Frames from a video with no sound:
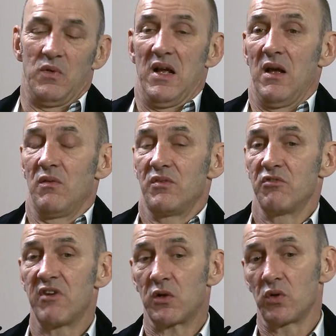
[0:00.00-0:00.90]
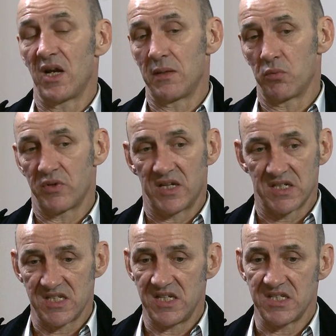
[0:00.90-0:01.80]
Oh, the record label
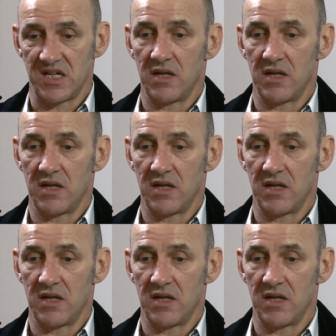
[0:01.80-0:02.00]
thing's easy.